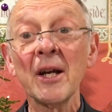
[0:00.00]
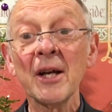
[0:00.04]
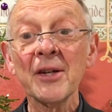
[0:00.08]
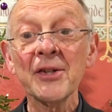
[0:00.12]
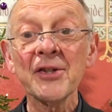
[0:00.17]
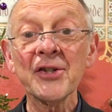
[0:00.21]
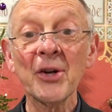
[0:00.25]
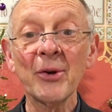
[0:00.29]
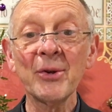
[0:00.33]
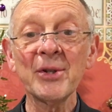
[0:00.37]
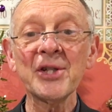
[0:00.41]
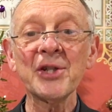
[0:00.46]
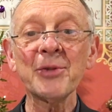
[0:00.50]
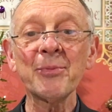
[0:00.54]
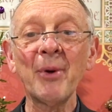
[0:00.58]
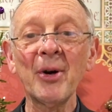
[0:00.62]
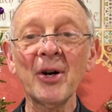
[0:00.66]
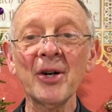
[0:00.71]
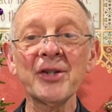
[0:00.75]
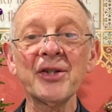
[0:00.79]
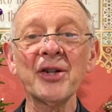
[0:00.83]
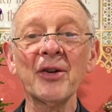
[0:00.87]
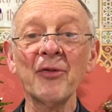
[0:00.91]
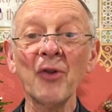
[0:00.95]
So in
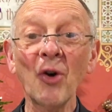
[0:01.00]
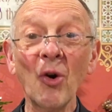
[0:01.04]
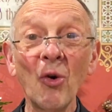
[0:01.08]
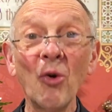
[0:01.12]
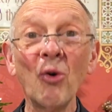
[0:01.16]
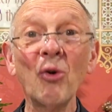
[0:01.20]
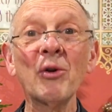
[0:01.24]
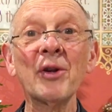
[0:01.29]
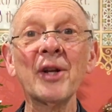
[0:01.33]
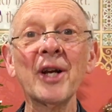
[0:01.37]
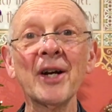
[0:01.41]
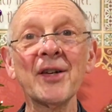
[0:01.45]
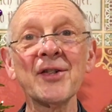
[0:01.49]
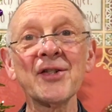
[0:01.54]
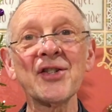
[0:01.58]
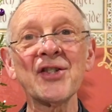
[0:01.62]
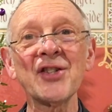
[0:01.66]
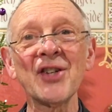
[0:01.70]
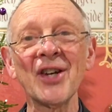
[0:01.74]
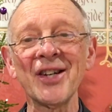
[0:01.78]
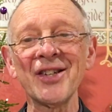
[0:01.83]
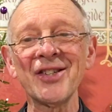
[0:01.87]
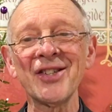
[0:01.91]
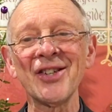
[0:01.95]
spite of all the
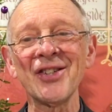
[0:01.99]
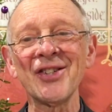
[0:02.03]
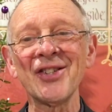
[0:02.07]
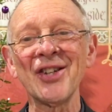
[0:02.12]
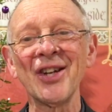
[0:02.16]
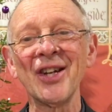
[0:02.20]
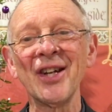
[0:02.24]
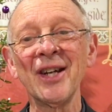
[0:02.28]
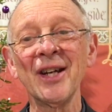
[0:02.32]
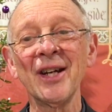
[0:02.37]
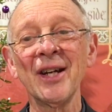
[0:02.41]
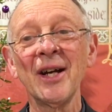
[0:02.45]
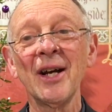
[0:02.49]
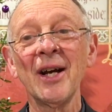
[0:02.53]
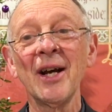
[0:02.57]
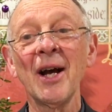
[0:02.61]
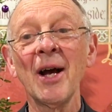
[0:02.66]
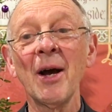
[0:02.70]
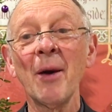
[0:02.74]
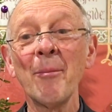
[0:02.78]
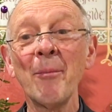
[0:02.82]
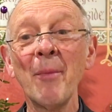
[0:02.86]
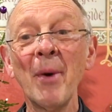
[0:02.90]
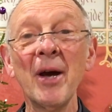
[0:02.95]
uncertainty,
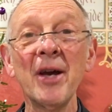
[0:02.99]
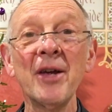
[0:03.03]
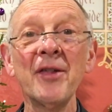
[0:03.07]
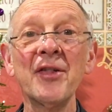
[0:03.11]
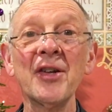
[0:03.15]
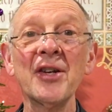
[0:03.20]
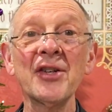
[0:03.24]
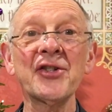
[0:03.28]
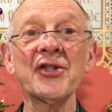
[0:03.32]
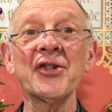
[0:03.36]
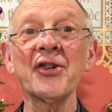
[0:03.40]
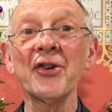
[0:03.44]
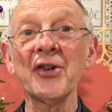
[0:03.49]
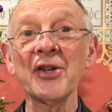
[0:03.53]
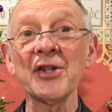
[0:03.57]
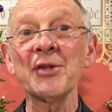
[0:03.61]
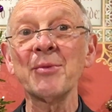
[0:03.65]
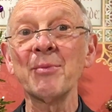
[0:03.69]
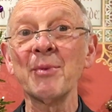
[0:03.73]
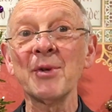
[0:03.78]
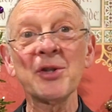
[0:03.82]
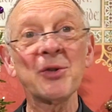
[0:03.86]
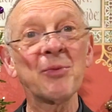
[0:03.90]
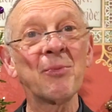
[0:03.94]
may this
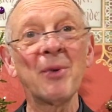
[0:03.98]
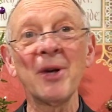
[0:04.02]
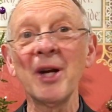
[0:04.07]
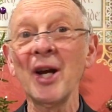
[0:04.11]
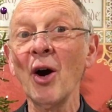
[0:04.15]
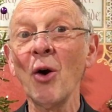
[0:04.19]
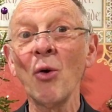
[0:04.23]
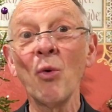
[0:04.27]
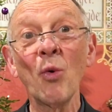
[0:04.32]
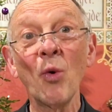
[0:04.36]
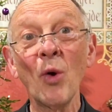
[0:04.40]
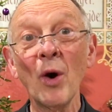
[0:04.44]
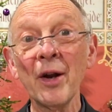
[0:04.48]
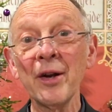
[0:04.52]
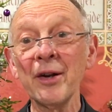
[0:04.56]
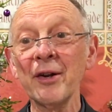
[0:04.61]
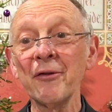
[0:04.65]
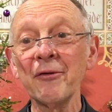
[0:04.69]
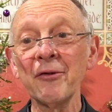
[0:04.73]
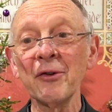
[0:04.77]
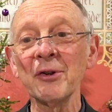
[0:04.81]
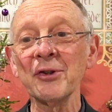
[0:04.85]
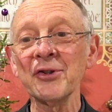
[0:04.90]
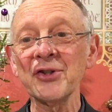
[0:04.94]
Christmas be a
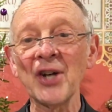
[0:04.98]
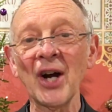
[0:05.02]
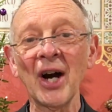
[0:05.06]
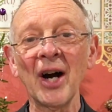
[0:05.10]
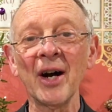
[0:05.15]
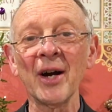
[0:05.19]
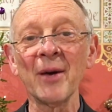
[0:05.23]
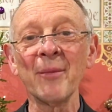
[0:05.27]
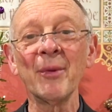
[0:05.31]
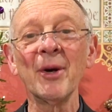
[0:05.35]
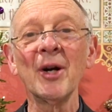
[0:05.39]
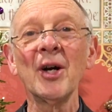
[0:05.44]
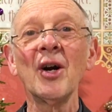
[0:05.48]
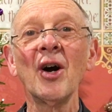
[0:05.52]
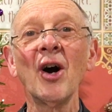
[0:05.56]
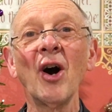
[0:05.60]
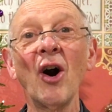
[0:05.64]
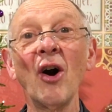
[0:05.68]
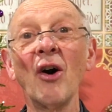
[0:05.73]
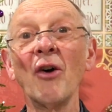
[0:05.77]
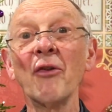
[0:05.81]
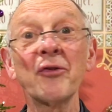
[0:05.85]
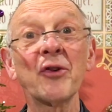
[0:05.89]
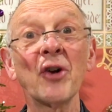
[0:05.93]
wonderful time
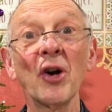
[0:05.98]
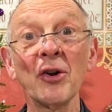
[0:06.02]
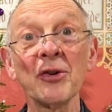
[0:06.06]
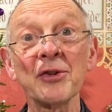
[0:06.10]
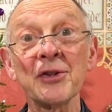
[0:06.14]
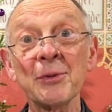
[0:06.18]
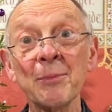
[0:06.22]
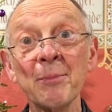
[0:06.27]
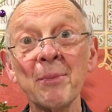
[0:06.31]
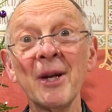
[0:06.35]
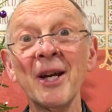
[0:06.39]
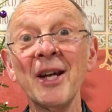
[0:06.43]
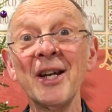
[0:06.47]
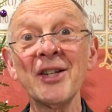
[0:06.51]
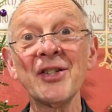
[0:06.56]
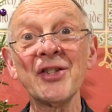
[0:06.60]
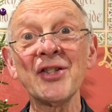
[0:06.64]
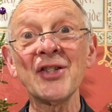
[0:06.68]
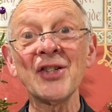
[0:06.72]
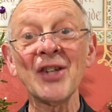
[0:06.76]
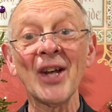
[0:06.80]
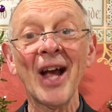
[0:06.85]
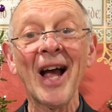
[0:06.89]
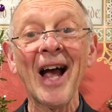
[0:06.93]
of God's
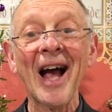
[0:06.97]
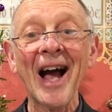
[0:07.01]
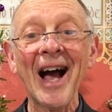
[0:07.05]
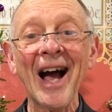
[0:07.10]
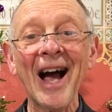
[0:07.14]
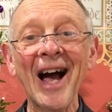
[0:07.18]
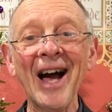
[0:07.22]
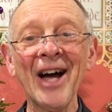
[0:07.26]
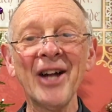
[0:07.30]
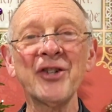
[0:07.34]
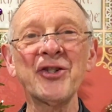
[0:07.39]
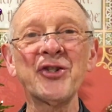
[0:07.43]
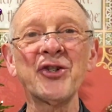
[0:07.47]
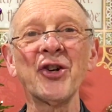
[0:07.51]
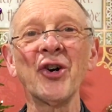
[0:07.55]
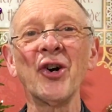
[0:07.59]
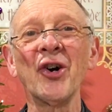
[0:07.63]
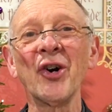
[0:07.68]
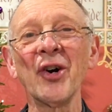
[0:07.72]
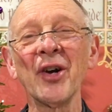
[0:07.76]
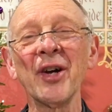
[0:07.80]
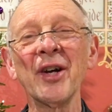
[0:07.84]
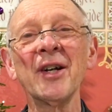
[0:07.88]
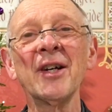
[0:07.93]
peace and
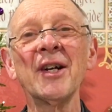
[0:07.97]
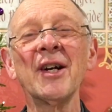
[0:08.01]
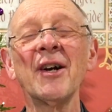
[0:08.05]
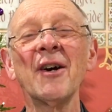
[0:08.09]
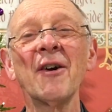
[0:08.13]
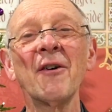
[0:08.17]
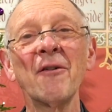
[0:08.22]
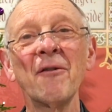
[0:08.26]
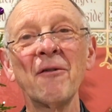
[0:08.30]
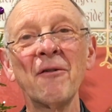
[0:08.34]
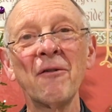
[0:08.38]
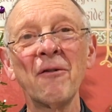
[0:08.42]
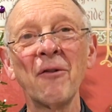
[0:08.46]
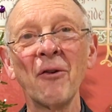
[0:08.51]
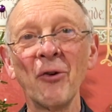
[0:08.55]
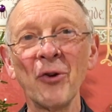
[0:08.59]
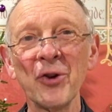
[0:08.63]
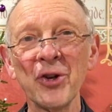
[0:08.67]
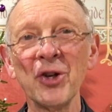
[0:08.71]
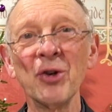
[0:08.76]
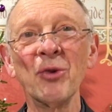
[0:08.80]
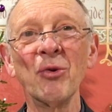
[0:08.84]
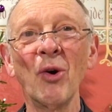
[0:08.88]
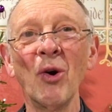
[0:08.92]
joy
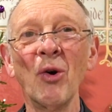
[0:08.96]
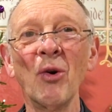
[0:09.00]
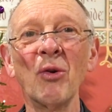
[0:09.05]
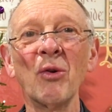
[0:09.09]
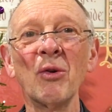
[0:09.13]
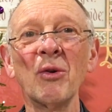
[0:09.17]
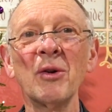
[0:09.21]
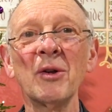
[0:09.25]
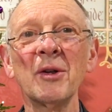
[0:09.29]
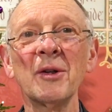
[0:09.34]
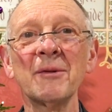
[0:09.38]
for you all.